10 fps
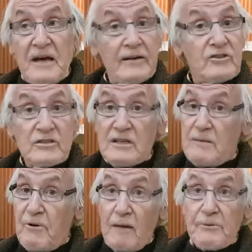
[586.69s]
and just
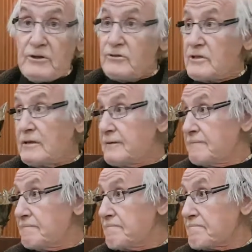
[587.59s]
keep on producing.
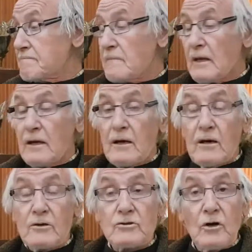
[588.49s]

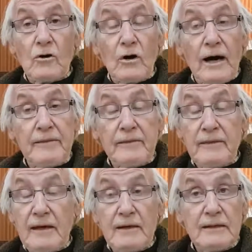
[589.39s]
So I
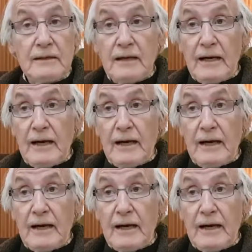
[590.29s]
think